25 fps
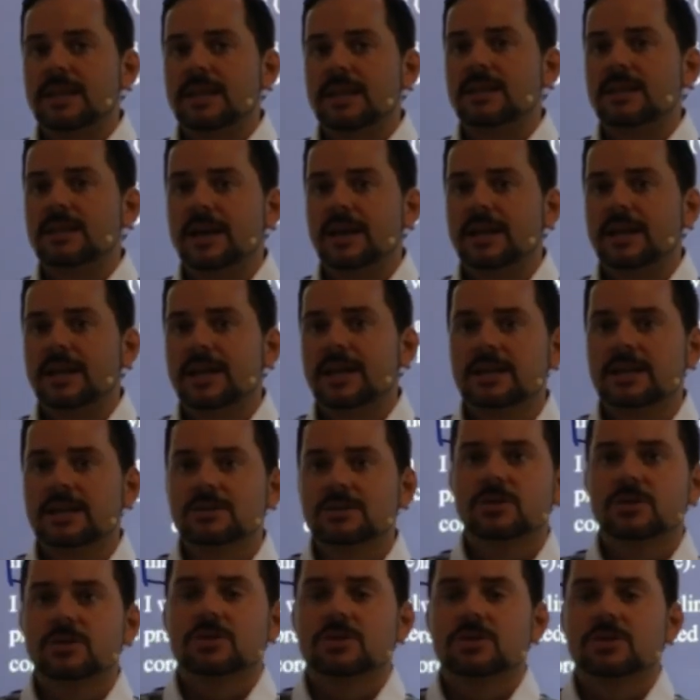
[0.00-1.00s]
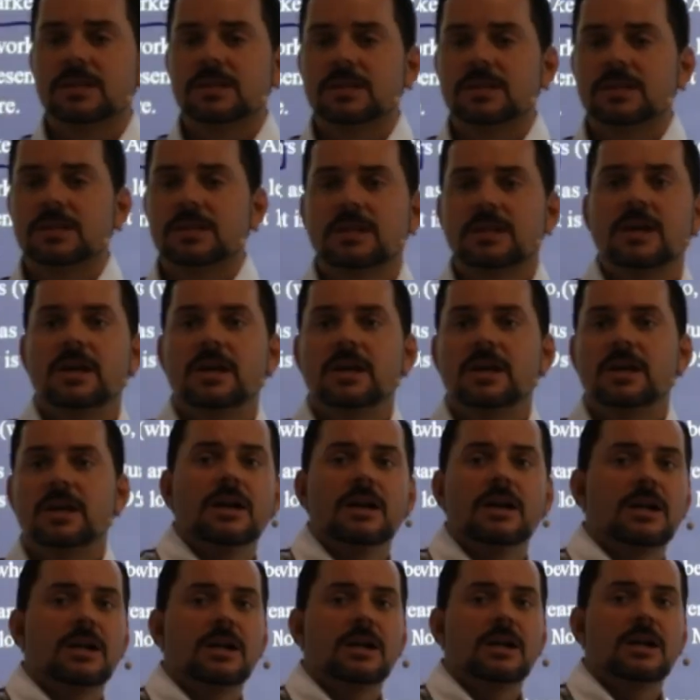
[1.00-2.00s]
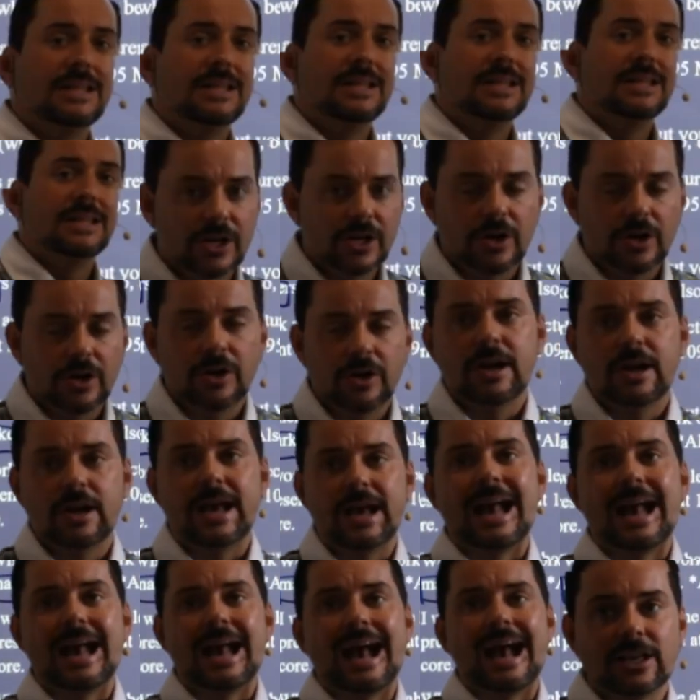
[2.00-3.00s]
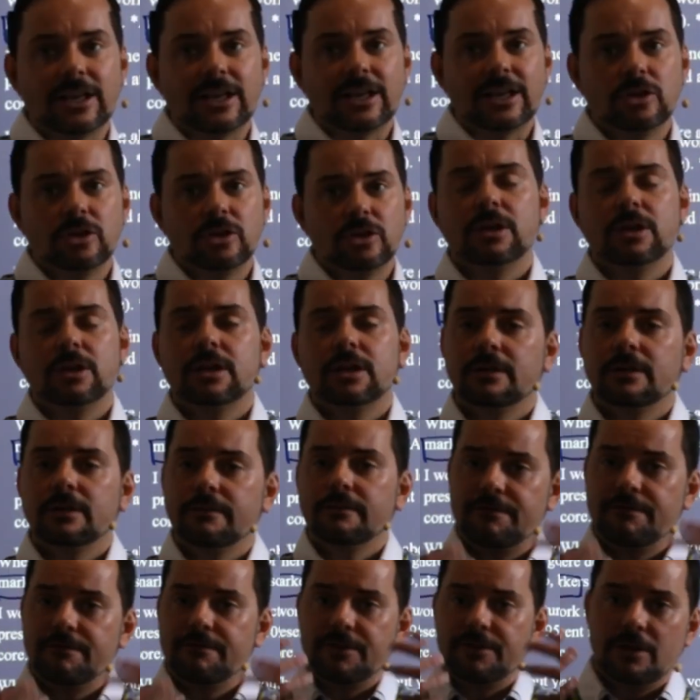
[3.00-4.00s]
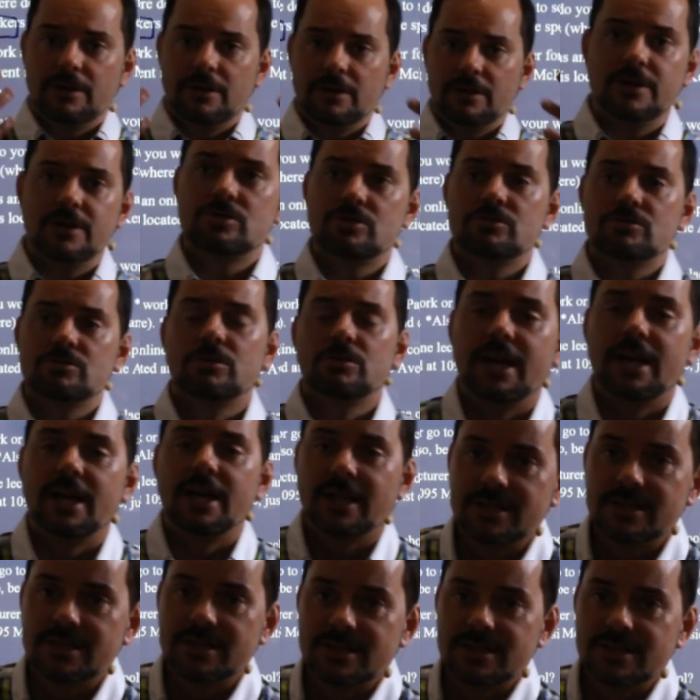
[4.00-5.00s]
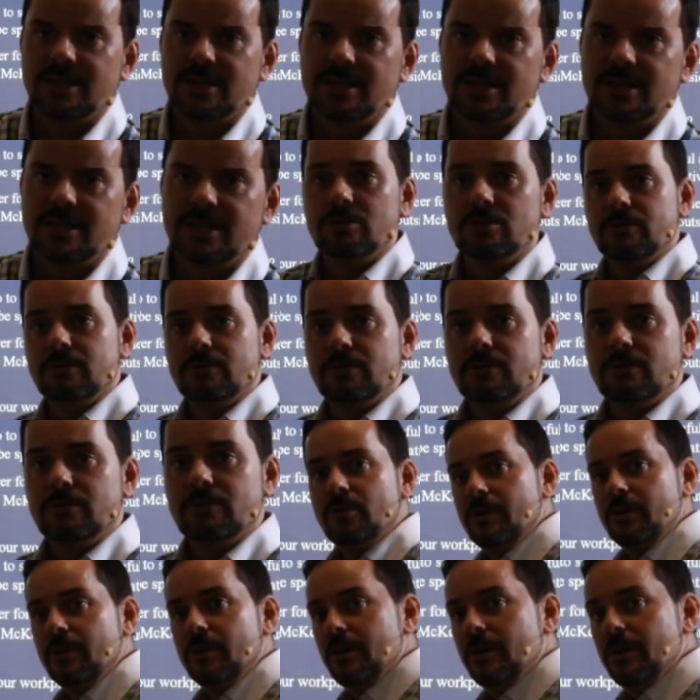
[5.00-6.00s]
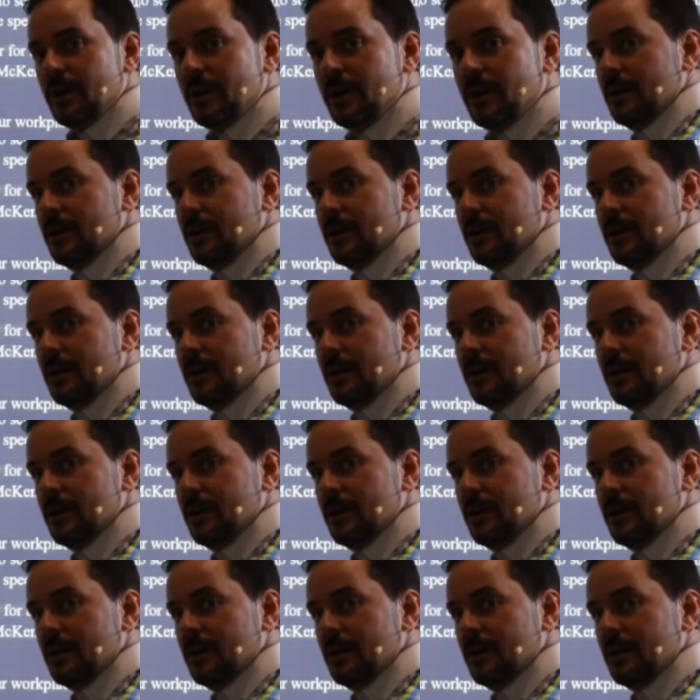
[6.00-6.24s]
nine answers. It's clear, accurate, very visual. I can see you and your. Uh,